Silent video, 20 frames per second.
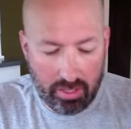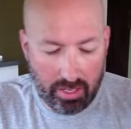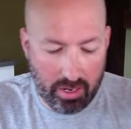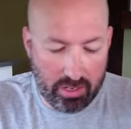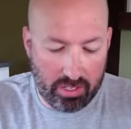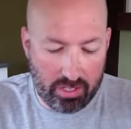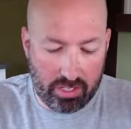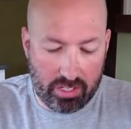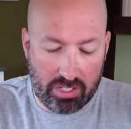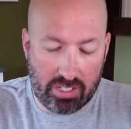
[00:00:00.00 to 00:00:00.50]

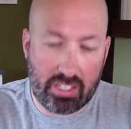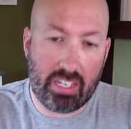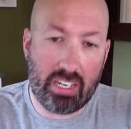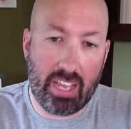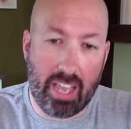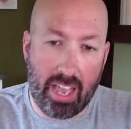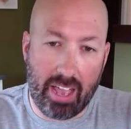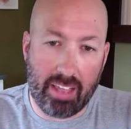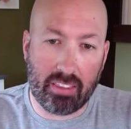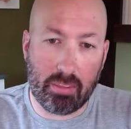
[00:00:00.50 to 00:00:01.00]
there's a
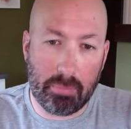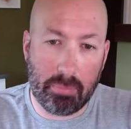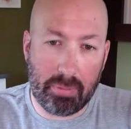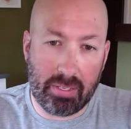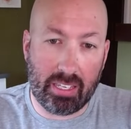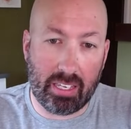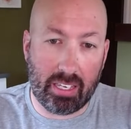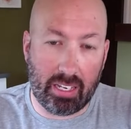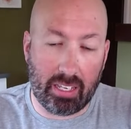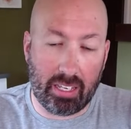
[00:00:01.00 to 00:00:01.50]
C at the
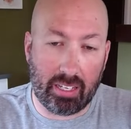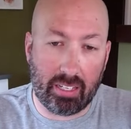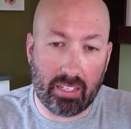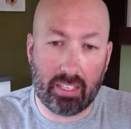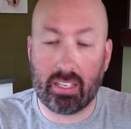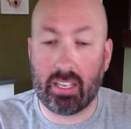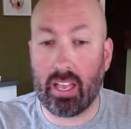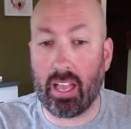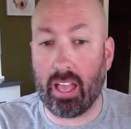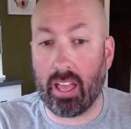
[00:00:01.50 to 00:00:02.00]
beginning
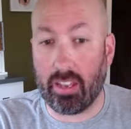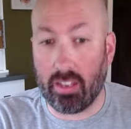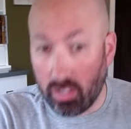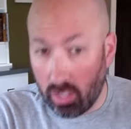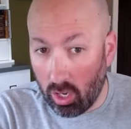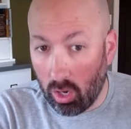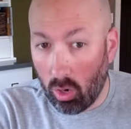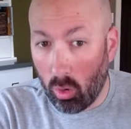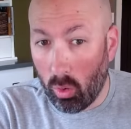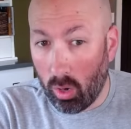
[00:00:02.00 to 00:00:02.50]

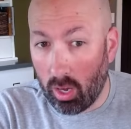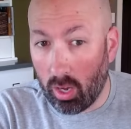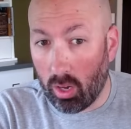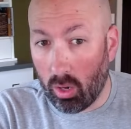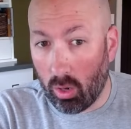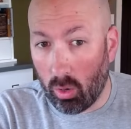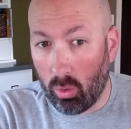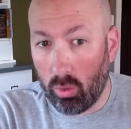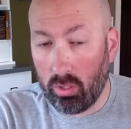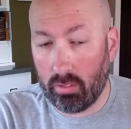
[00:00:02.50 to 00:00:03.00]
and no
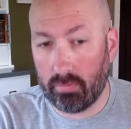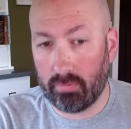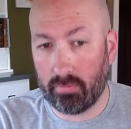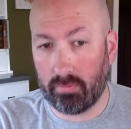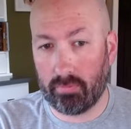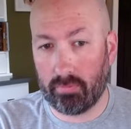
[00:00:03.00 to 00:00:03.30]
O,